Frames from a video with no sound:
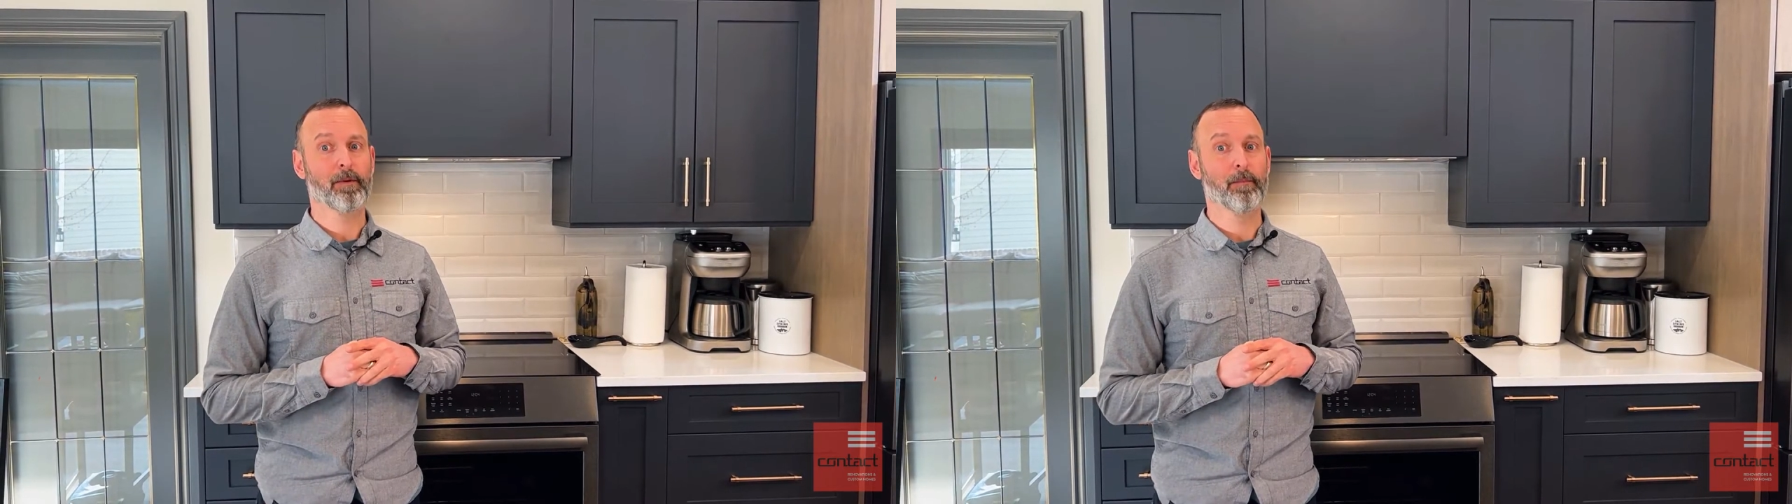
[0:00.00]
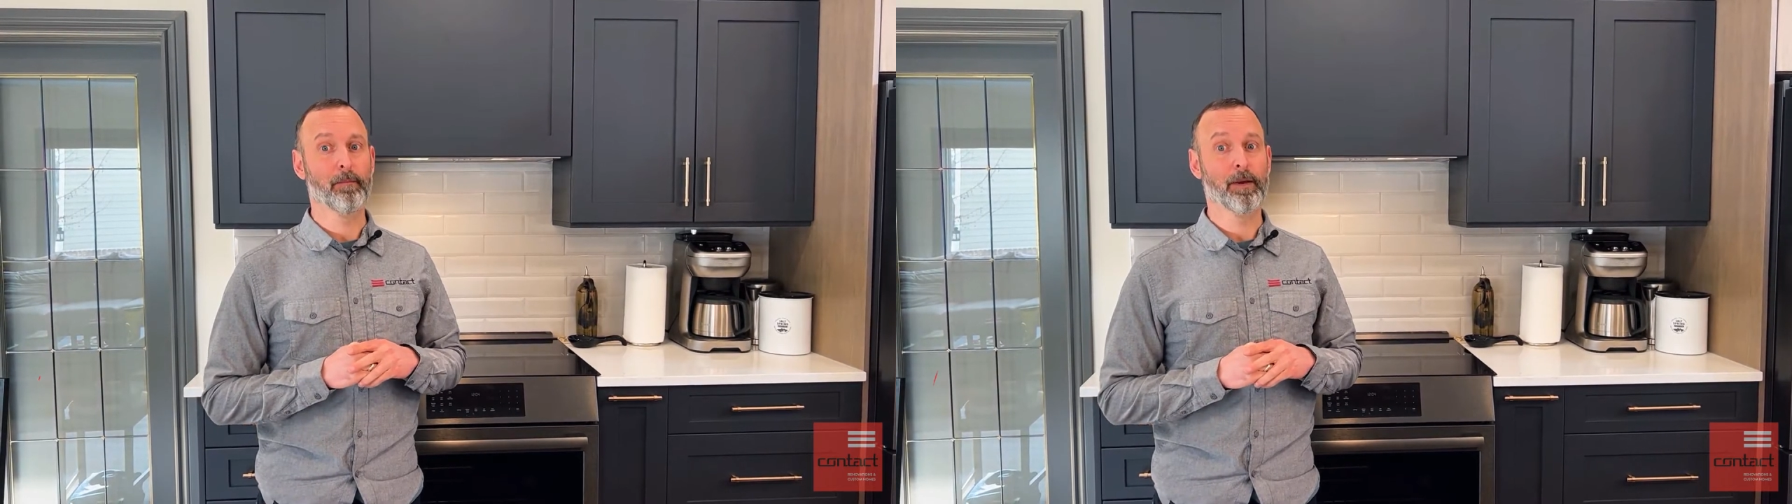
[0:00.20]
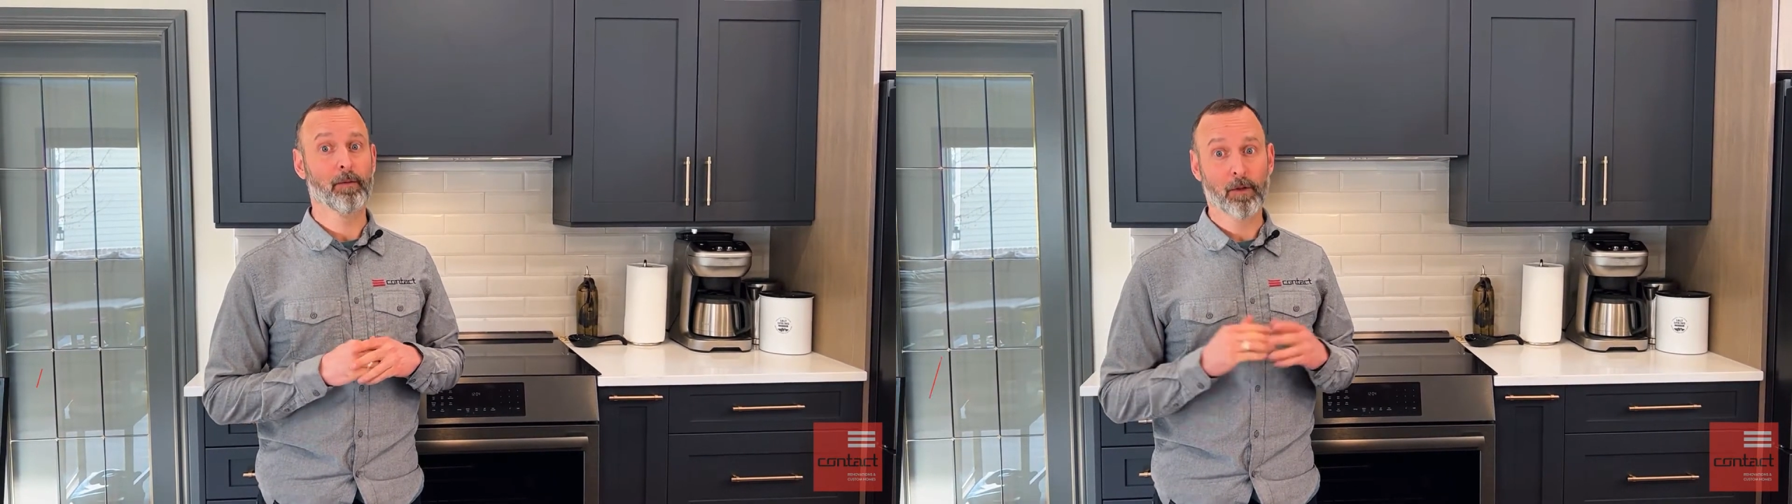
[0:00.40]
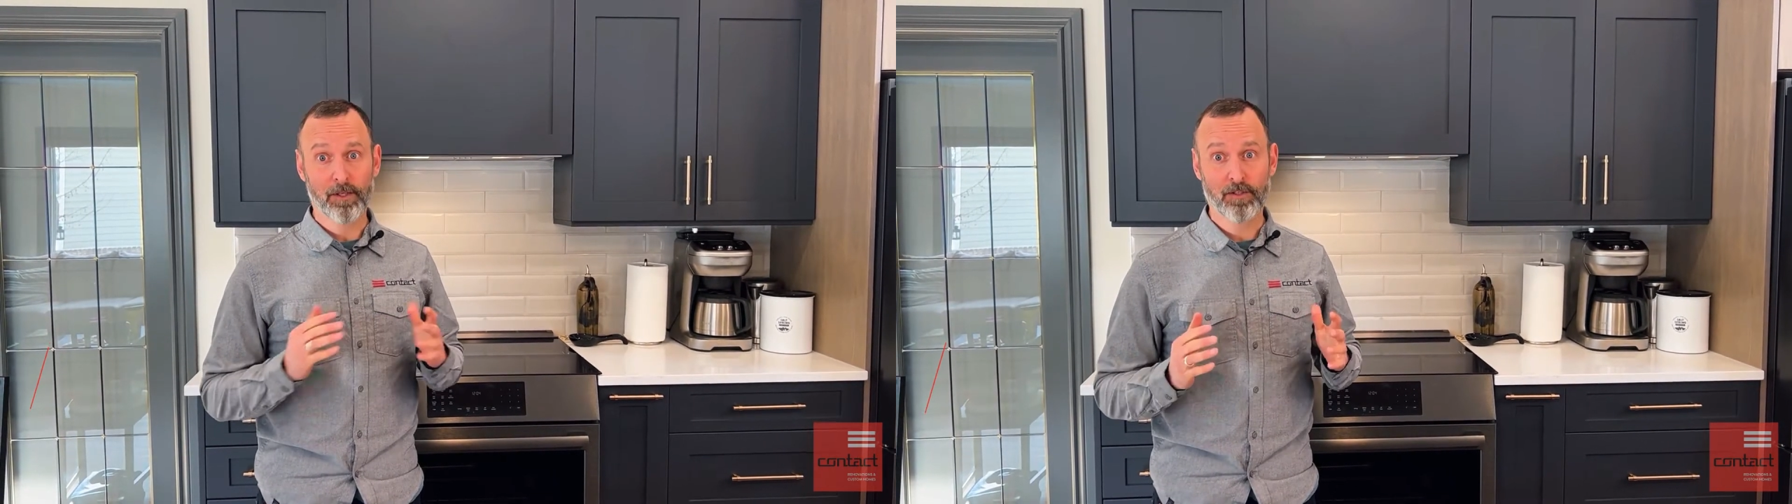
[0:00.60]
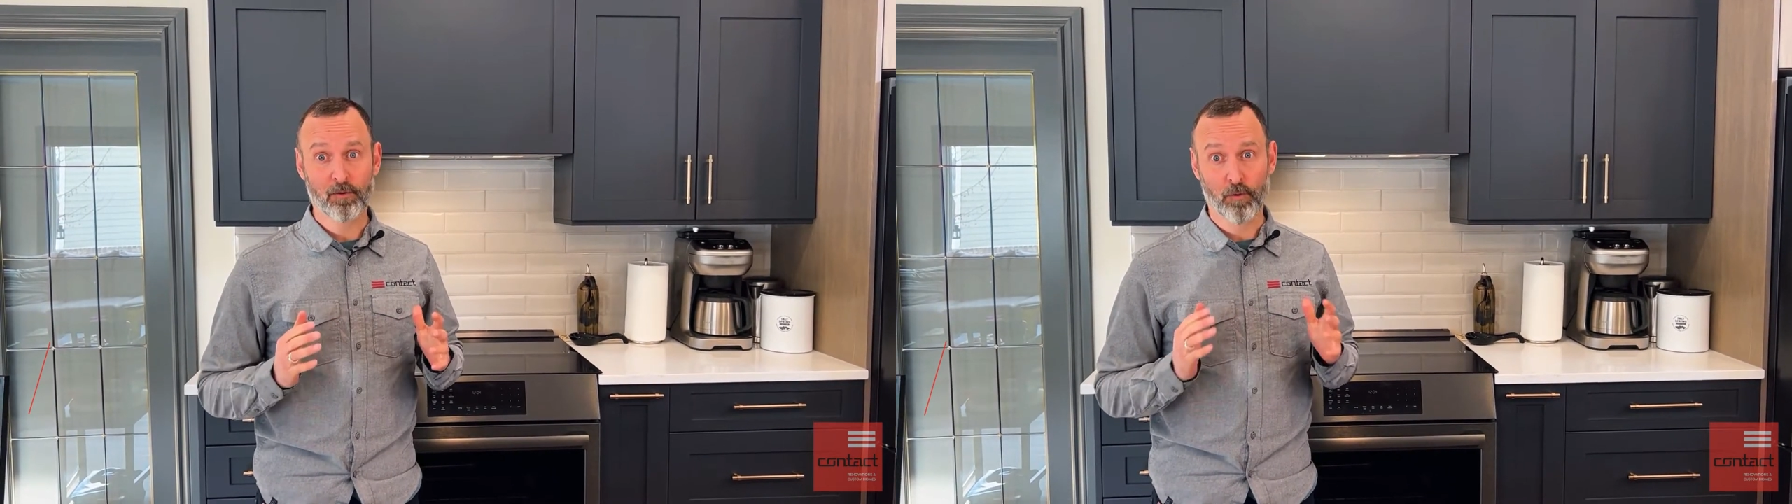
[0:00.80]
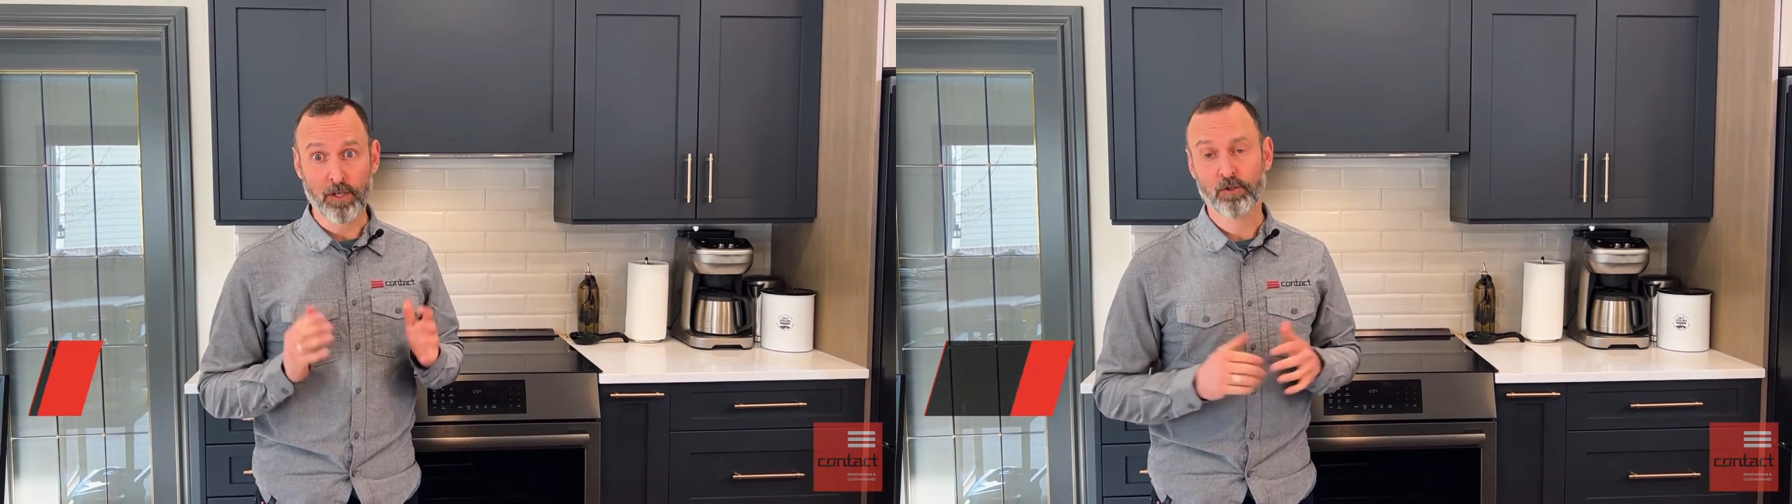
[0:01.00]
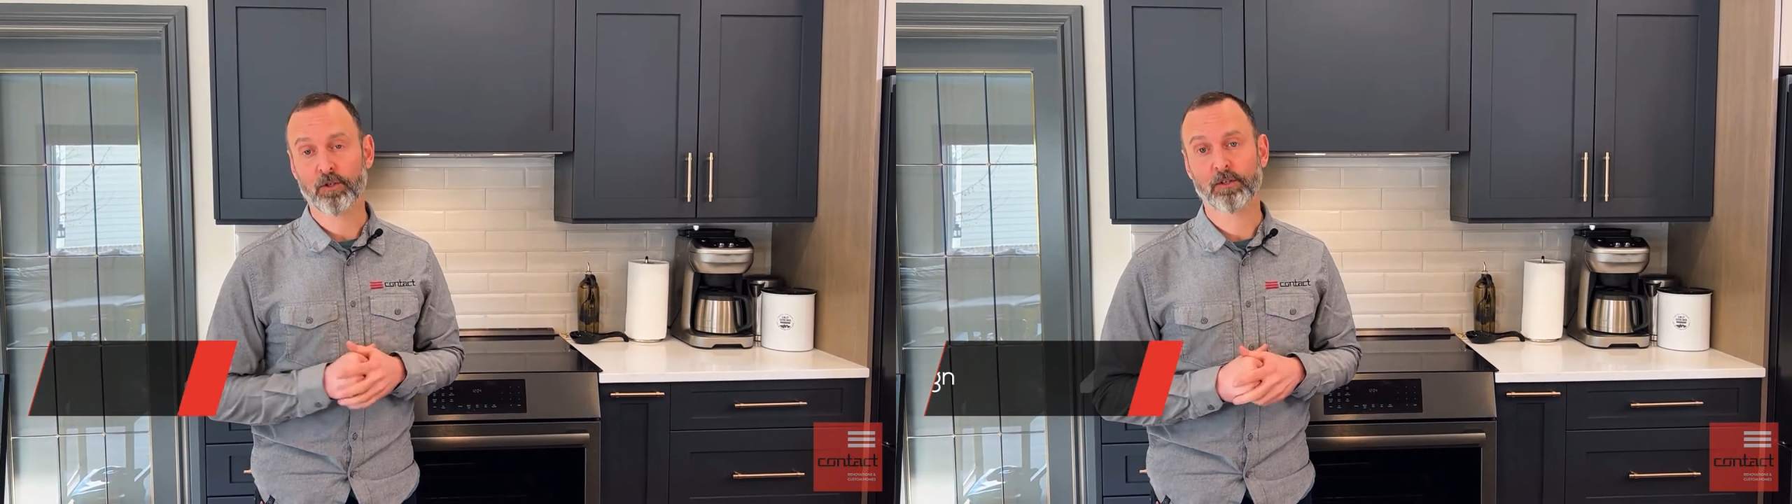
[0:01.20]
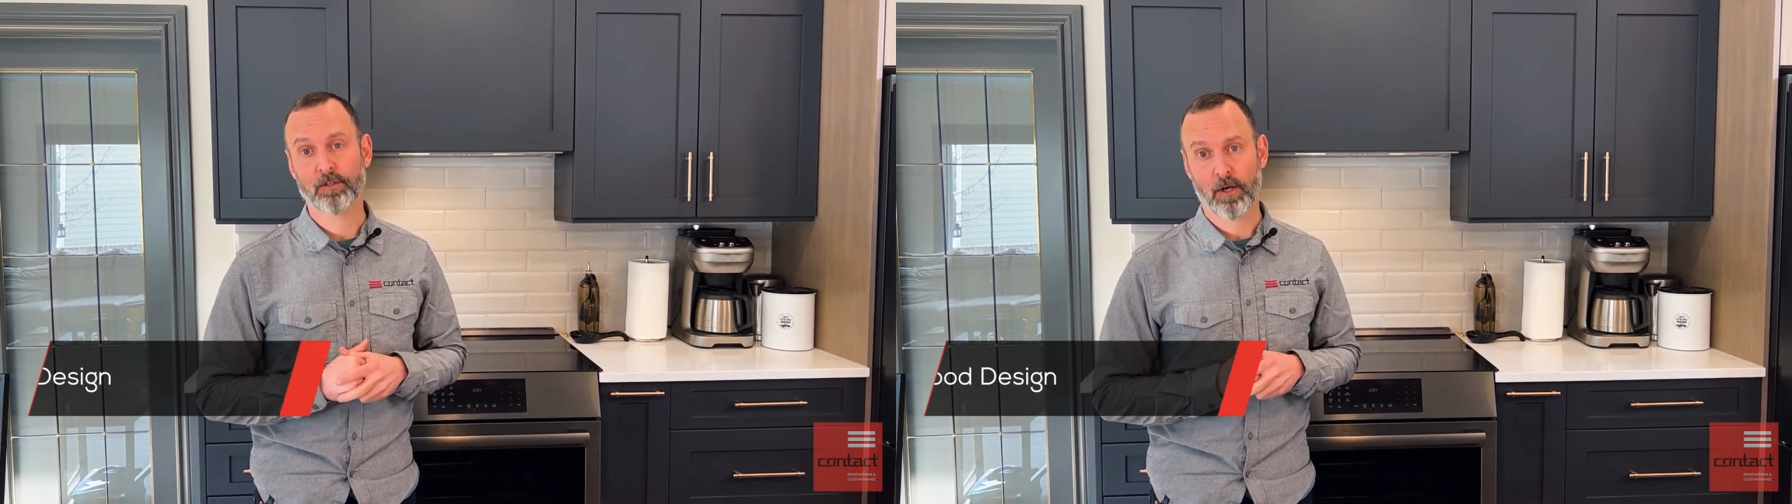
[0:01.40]
minimalist range
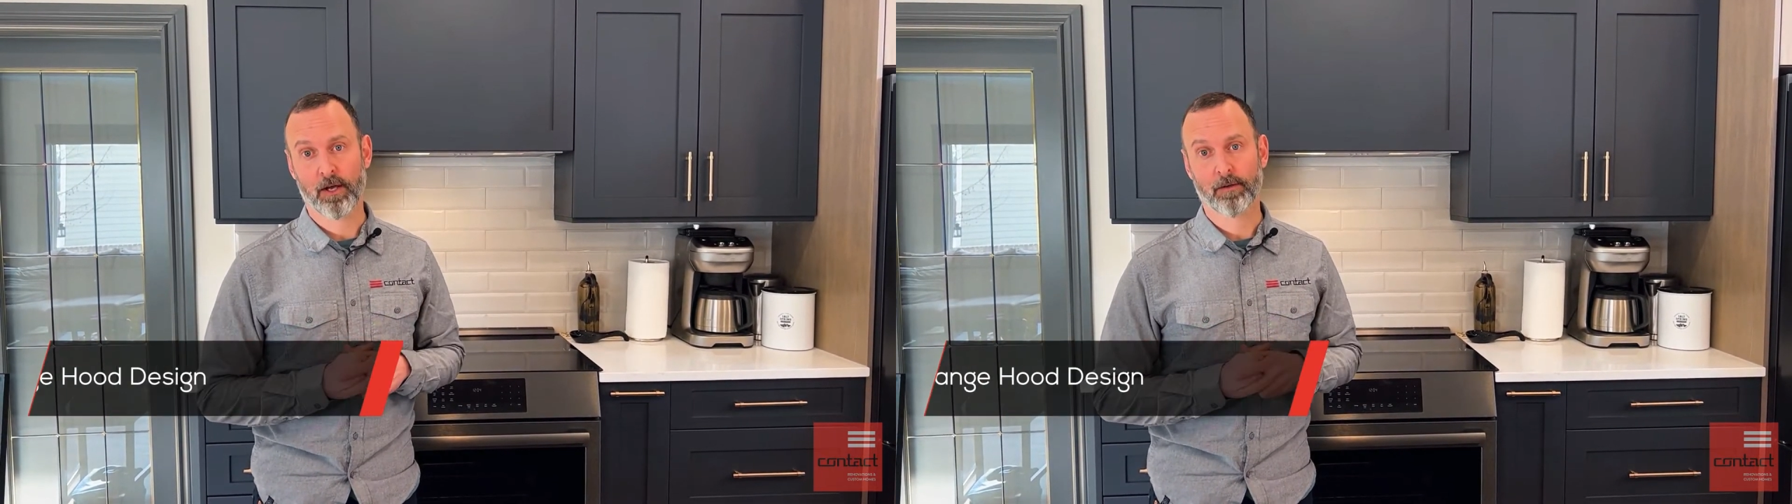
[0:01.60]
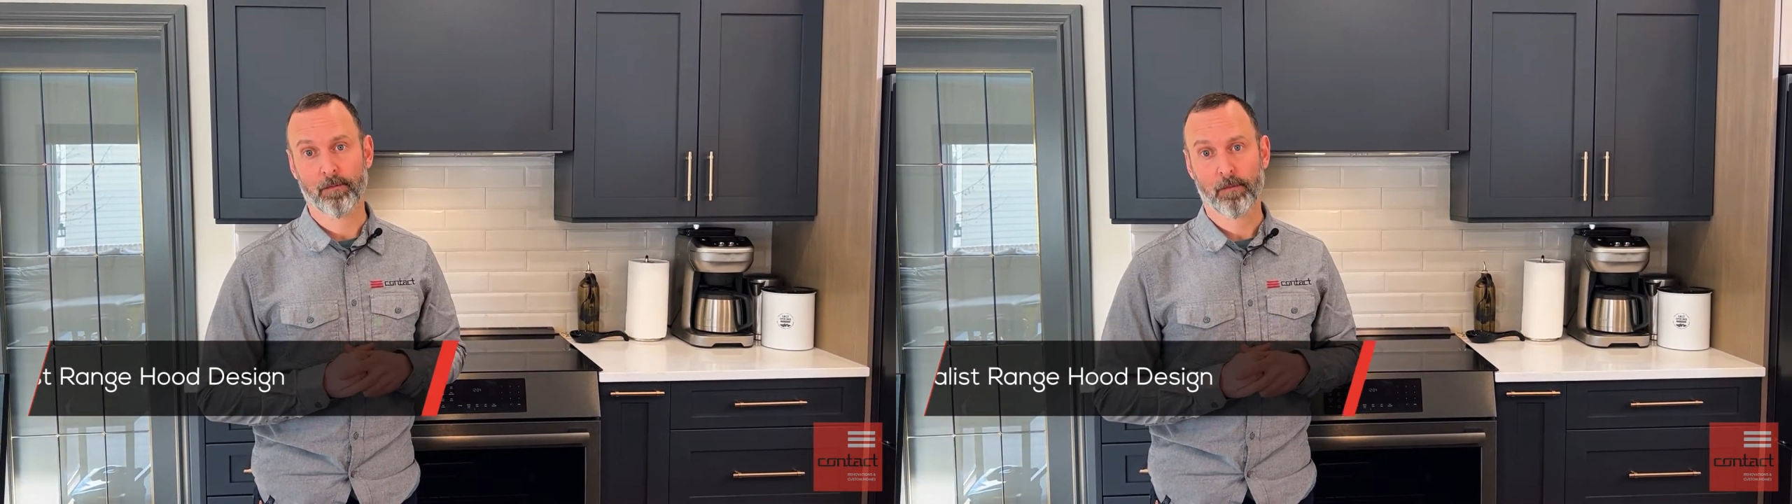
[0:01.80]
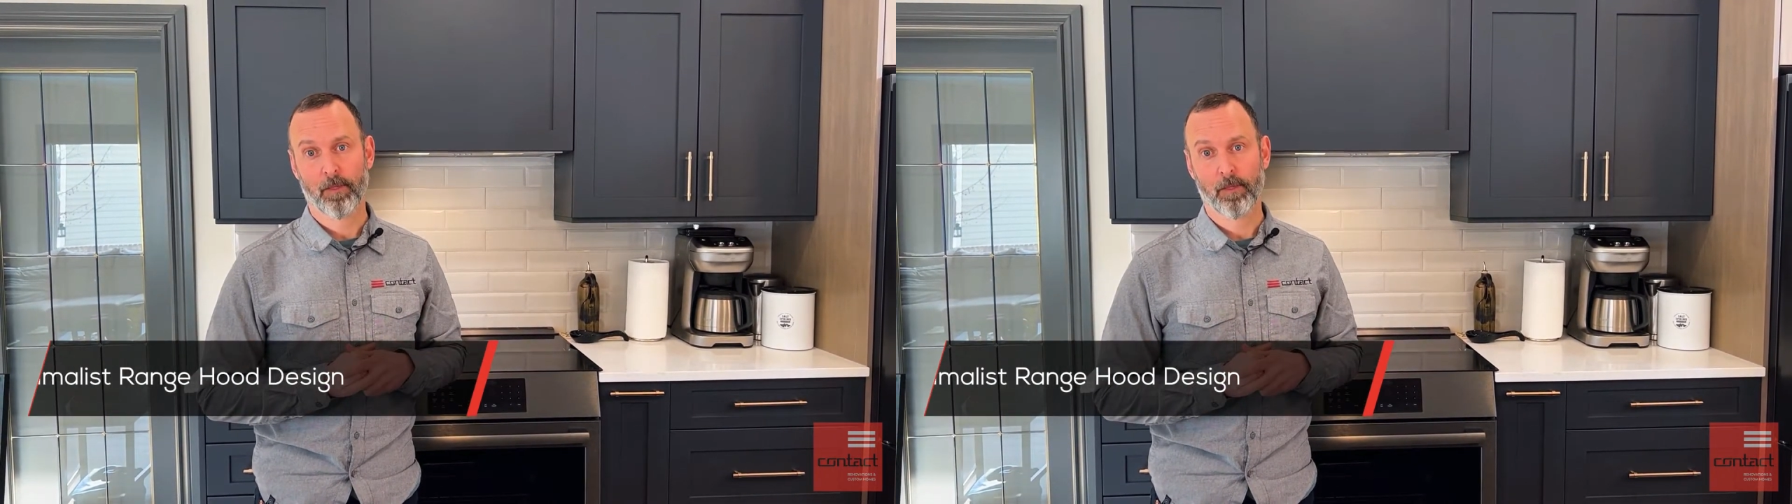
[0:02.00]
hood design.